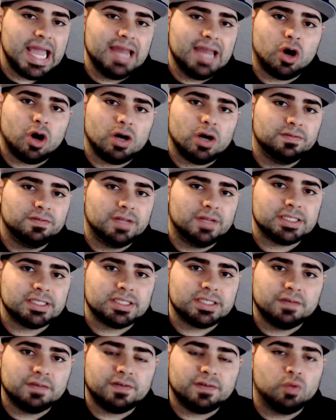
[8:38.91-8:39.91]
and offline
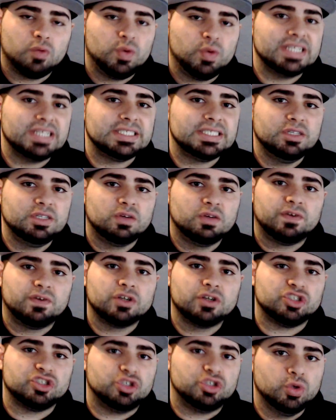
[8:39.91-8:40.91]
stuff already,
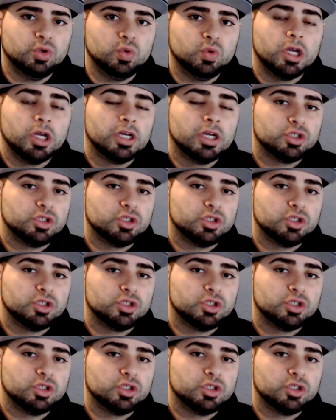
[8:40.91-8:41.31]
Xenoverse 2,